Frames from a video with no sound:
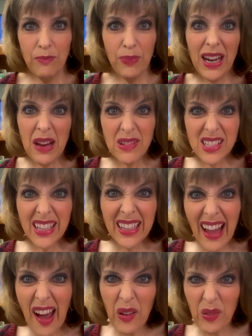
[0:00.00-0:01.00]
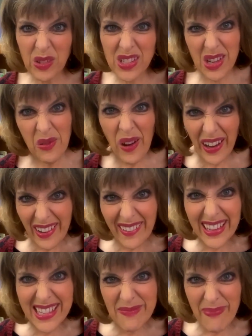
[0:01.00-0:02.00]
But he was a goat, so what do you
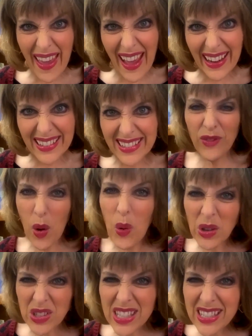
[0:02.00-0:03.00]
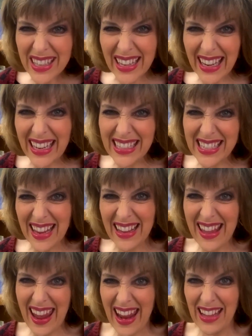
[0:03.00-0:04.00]
expect? Of course he's going to eat
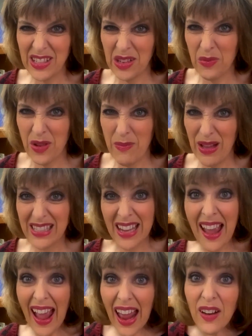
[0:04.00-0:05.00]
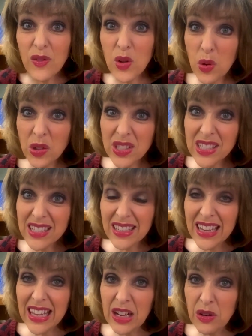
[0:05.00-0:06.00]
tin cans and ribbons, and of course he's going
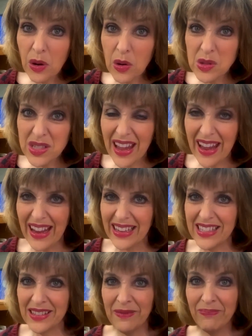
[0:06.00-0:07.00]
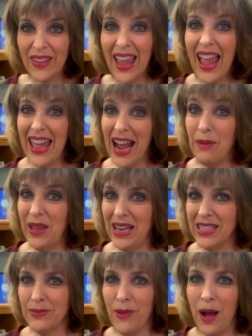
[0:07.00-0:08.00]
to eat gross eggs. And I bet
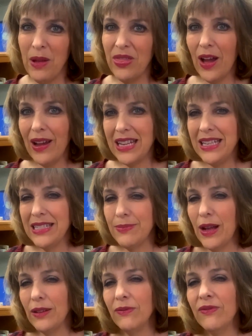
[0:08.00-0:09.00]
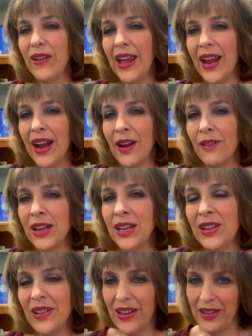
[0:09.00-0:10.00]
his mama thought he smelled very
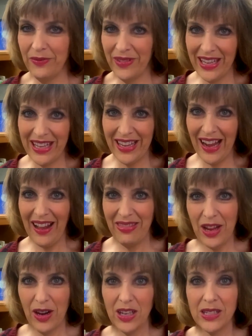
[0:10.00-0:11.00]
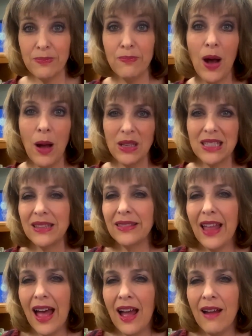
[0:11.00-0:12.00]
good when he got there, because mamas
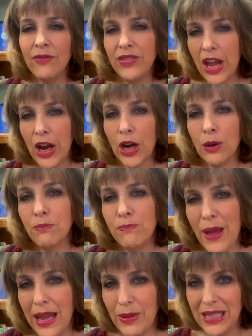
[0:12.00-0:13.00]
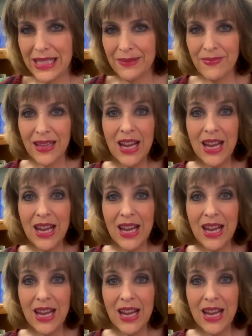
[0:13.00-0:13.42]
love their babies.